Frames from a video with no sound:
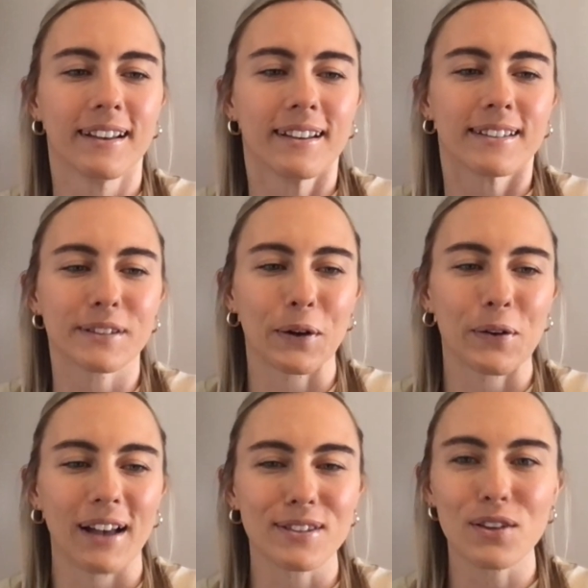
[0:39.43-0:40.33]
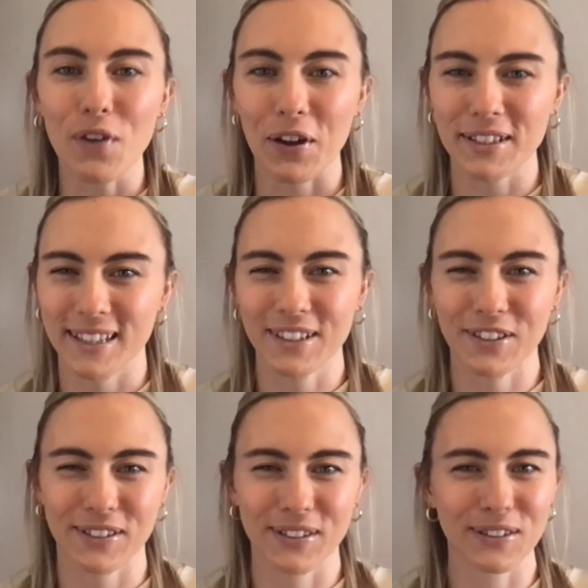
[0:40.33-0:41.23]
So that's the first thing,
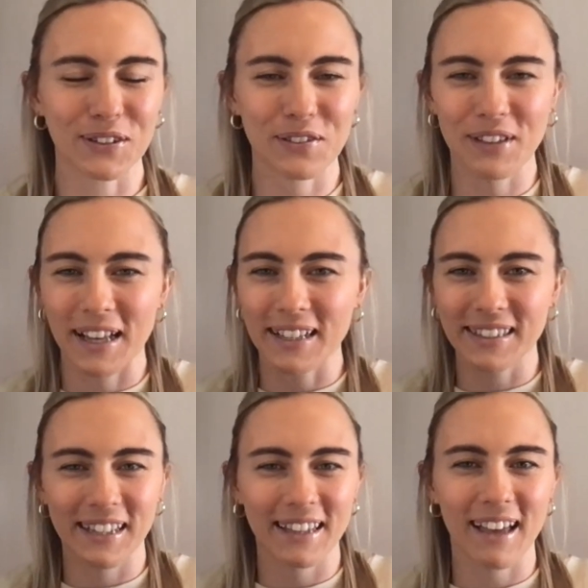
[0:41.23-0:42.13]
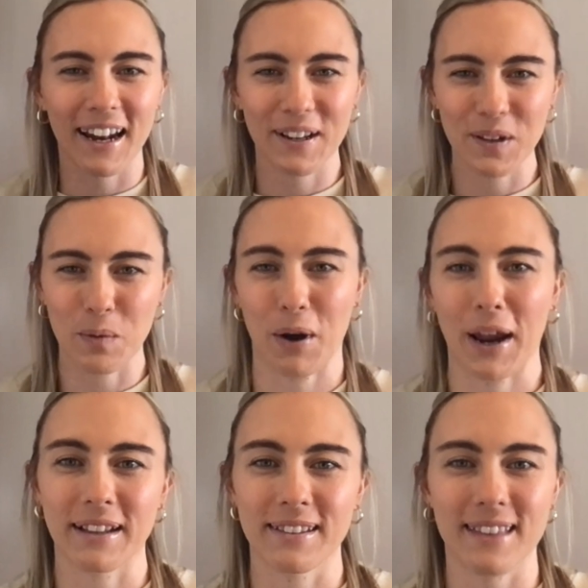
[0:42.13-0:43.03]
just to sort of like seed that in your
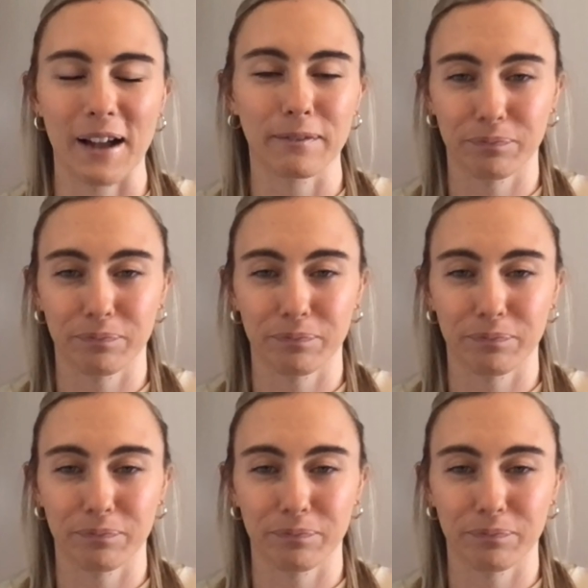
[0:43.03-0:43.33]
brains that